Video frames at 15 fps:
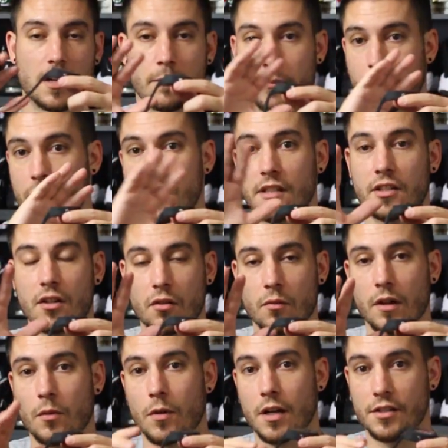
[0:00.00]
I personally don't
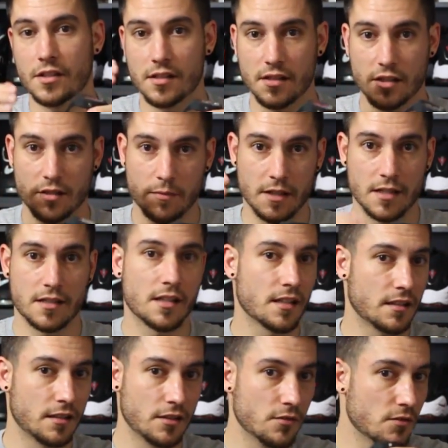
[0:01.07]
wear watches just because I
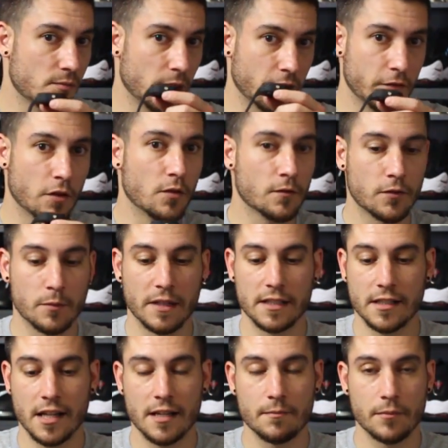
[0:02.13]
use my phone for my
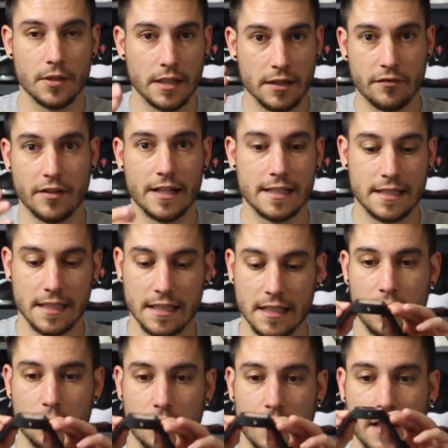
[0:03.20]
time, but if I
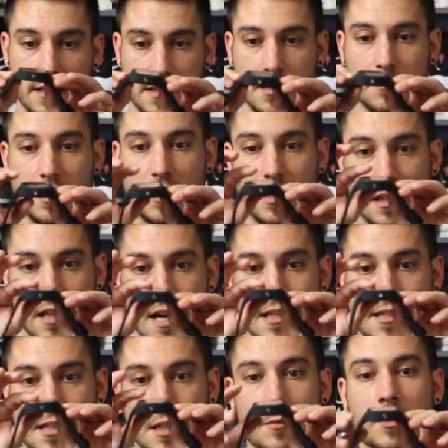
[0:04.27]
did, I would like something a lot
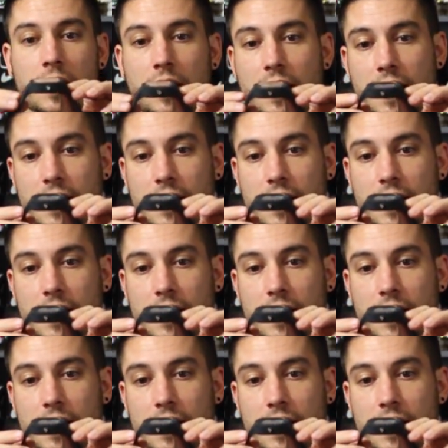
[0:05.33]
slimmer than